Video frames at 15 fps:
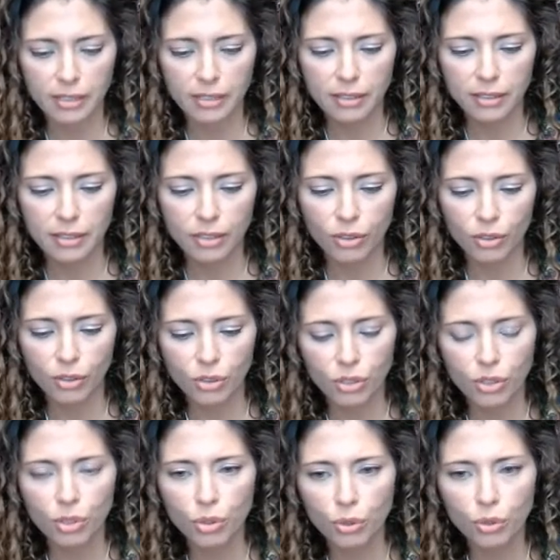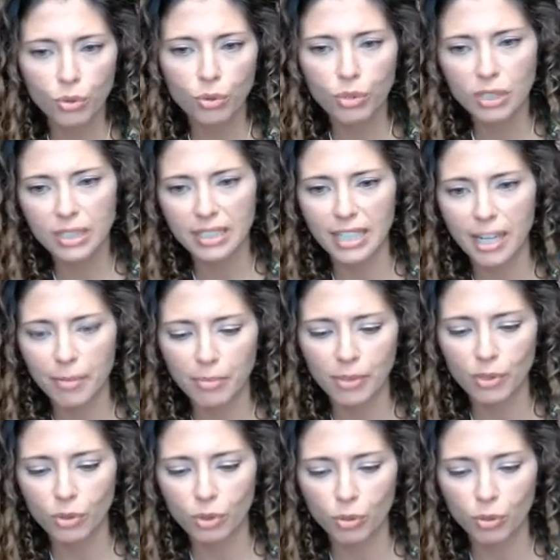So there's 2 steps to